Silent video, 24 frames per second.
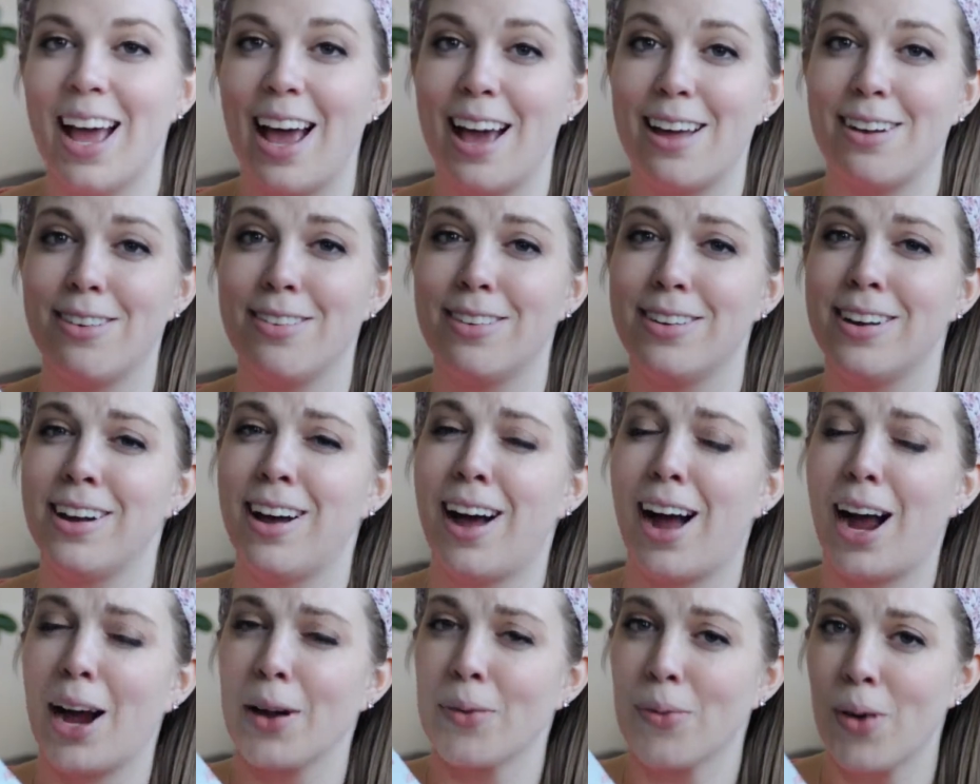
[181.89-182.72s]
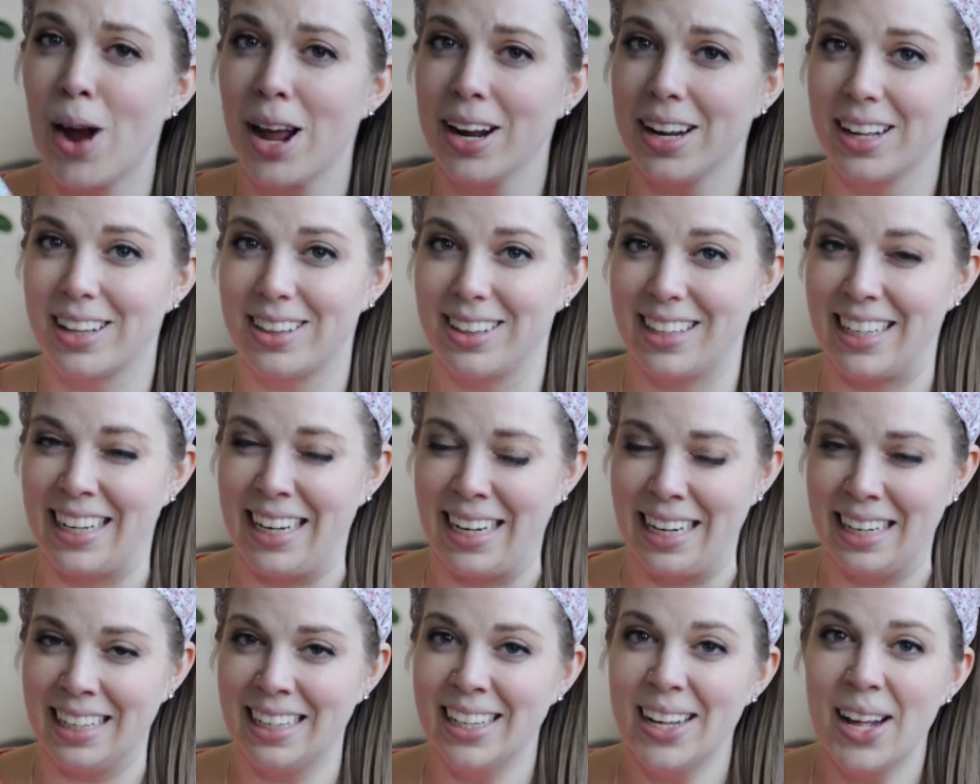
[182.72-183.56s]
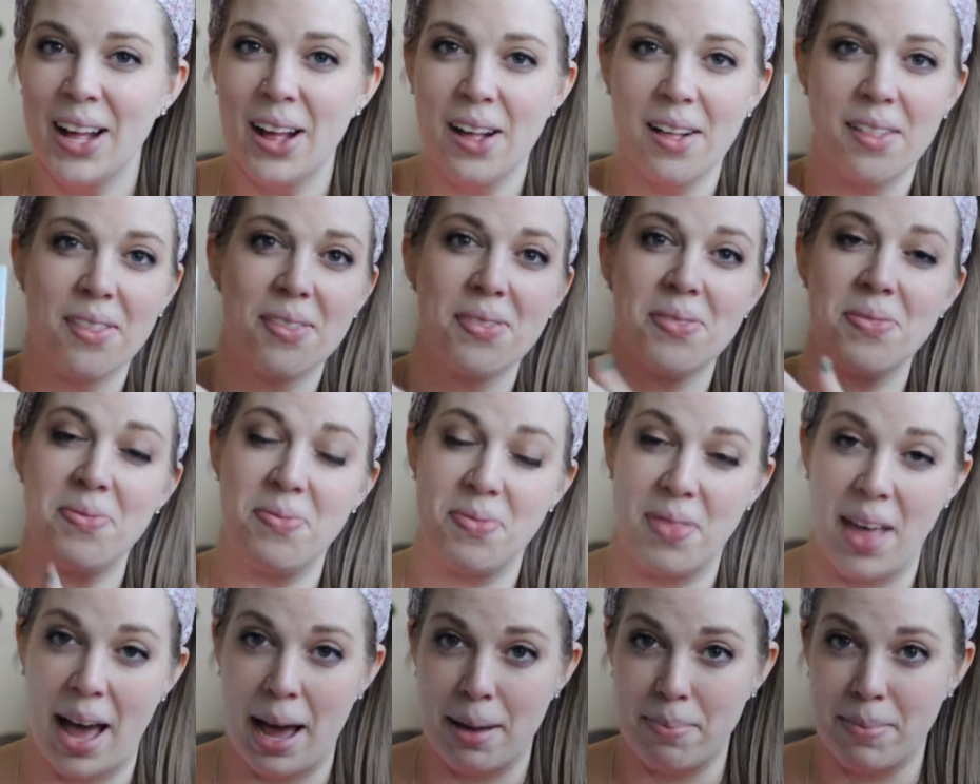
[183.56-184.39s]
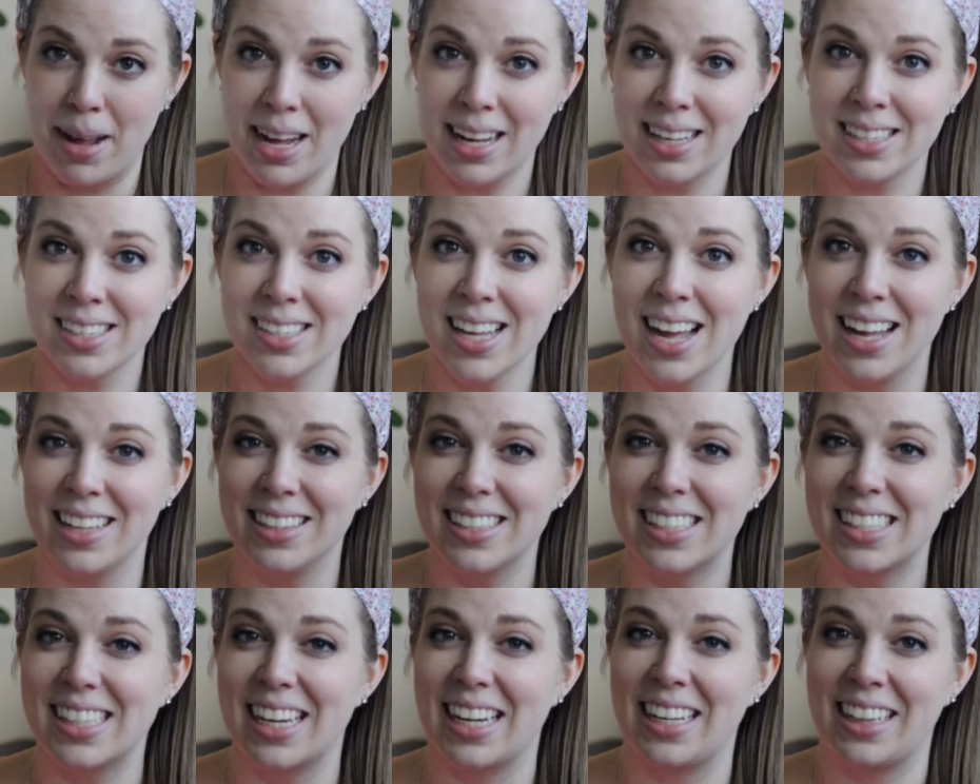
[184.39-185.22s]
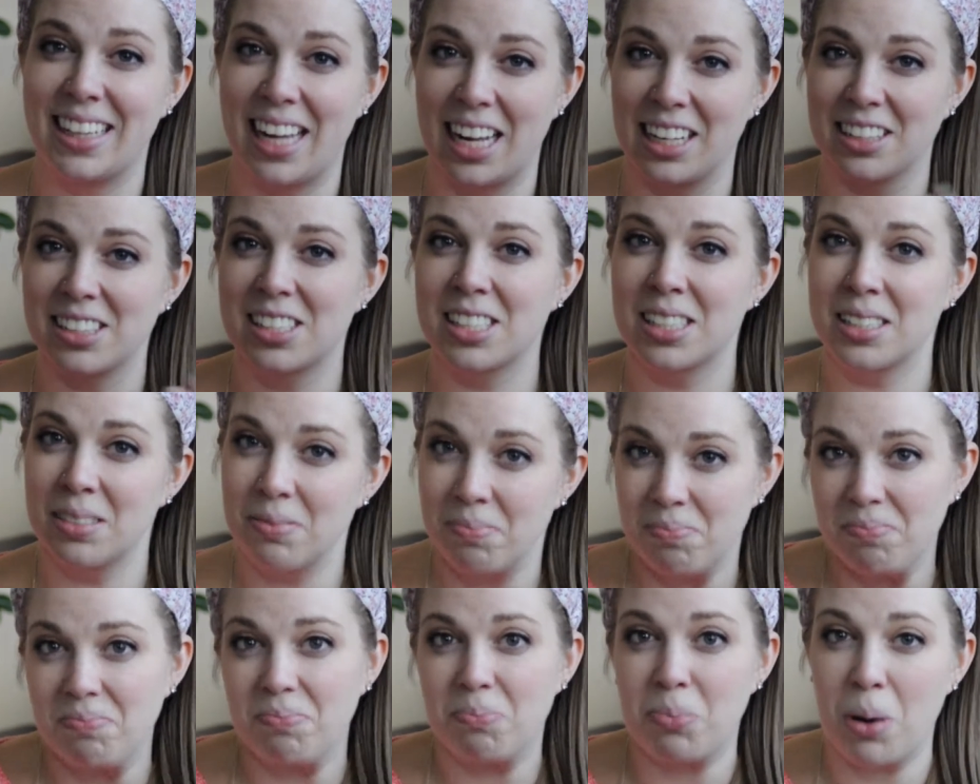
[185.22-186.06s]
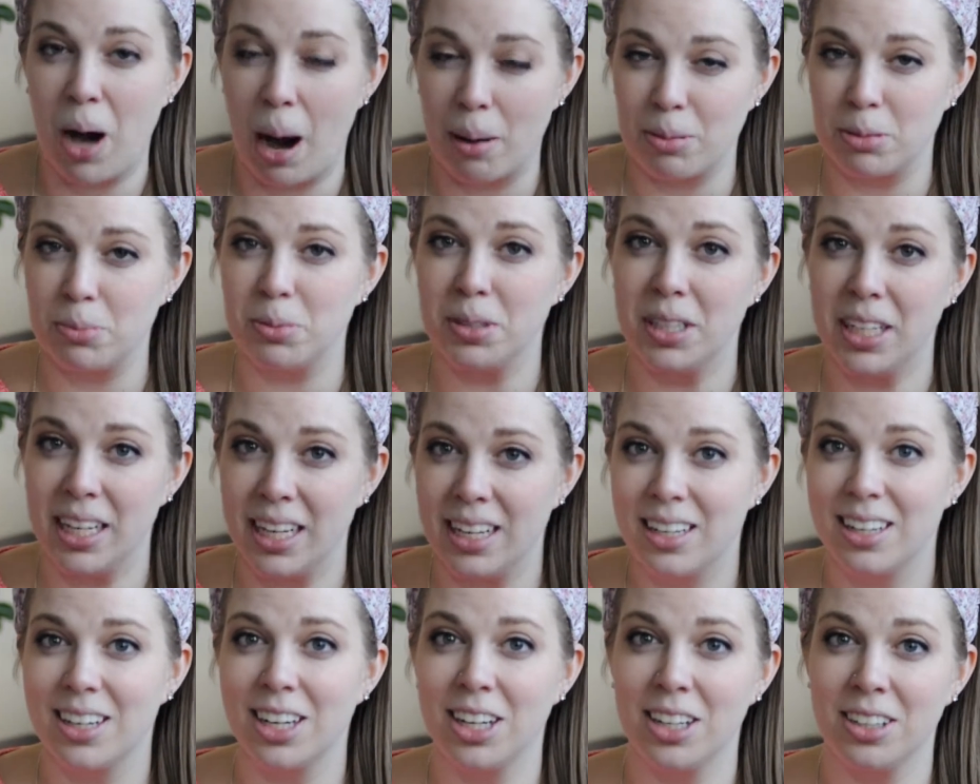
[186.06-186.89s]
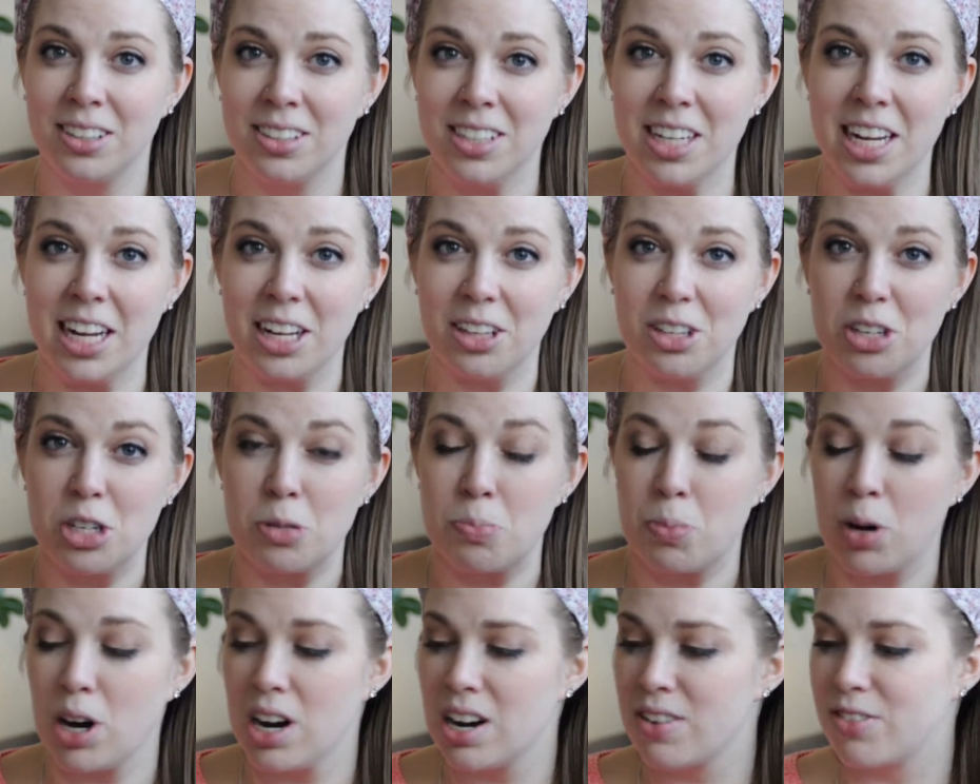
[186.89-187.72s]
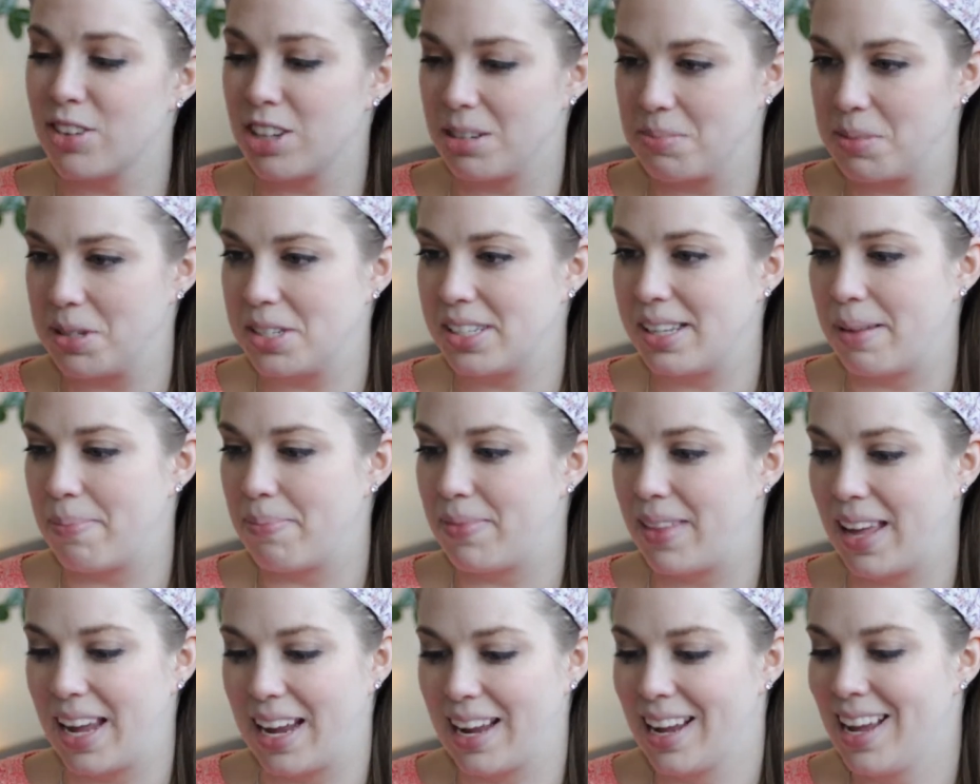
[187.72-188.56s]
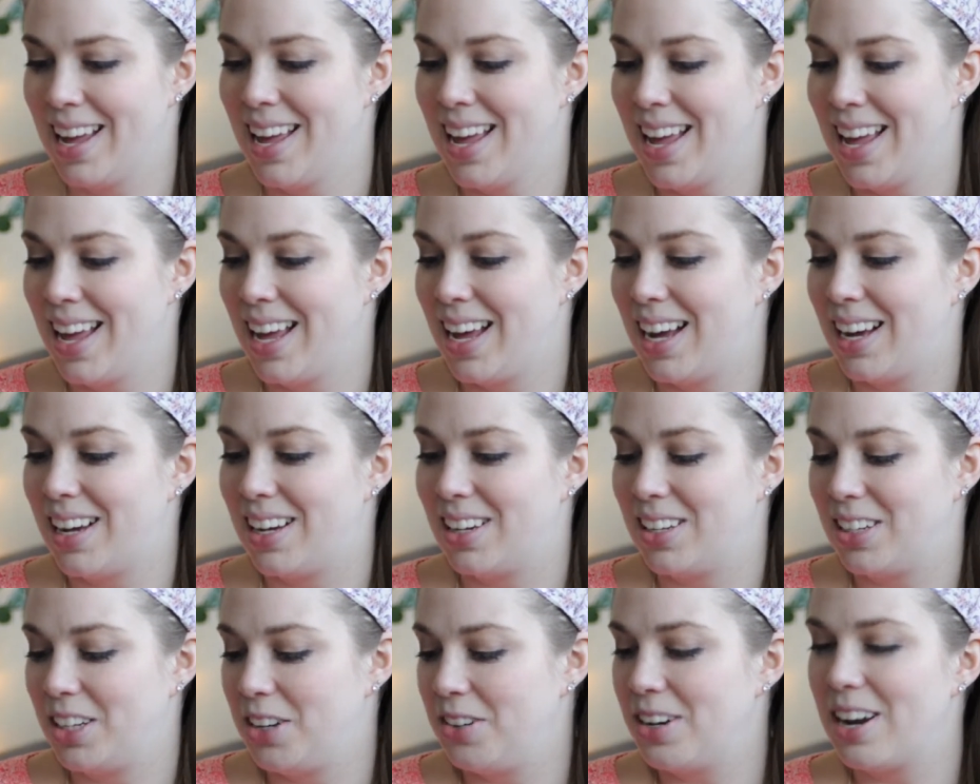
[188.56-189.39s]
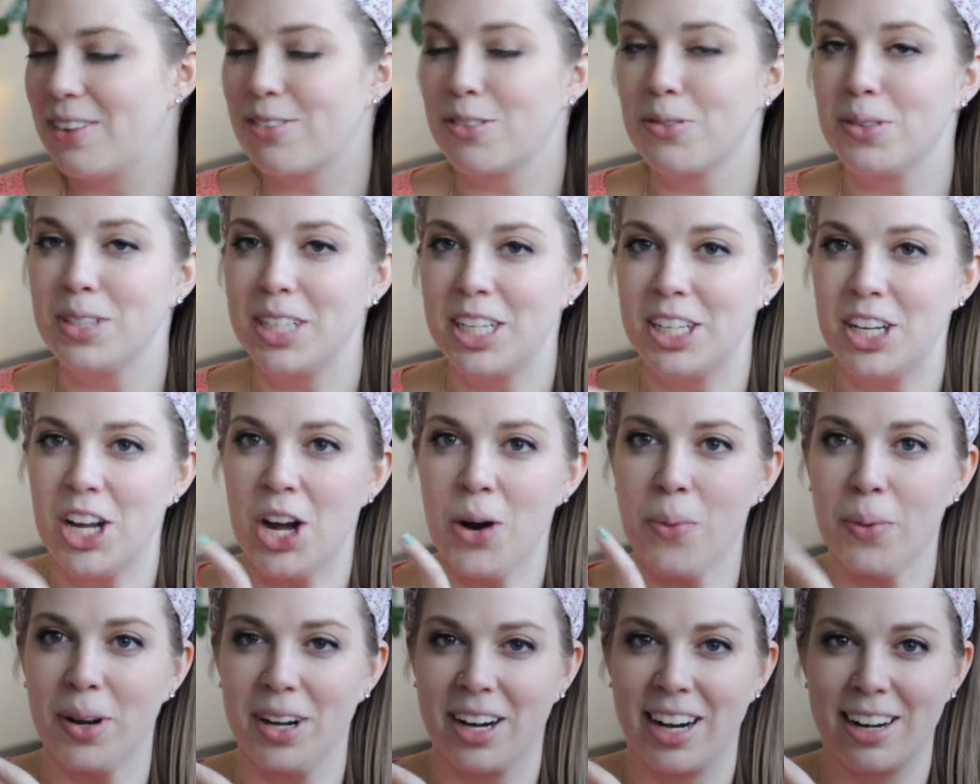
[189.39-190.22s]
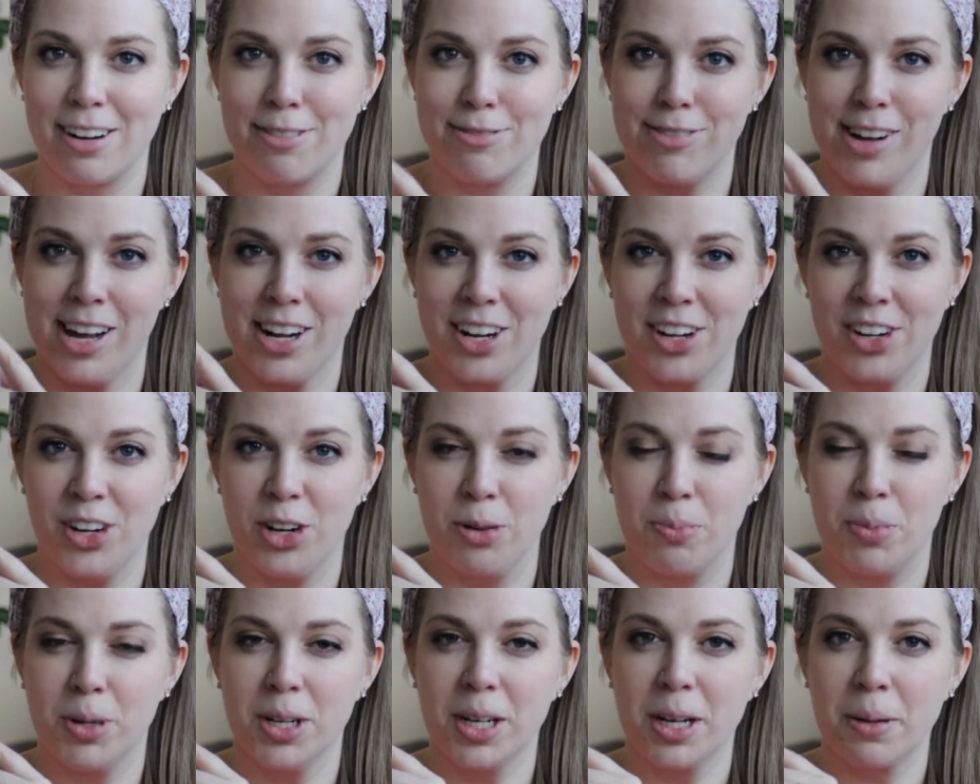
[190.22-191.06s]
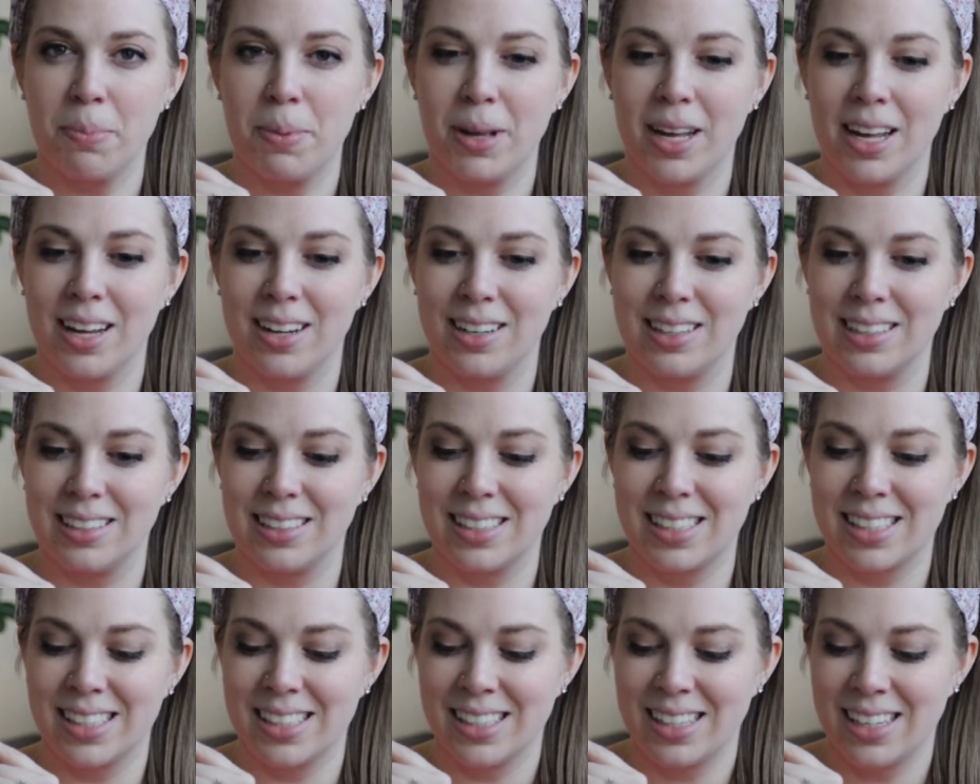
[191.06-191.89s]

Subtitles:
And ironically, that makes sense. Like, that's probably an English proverb or something. You never really know where you're going to find a notebook because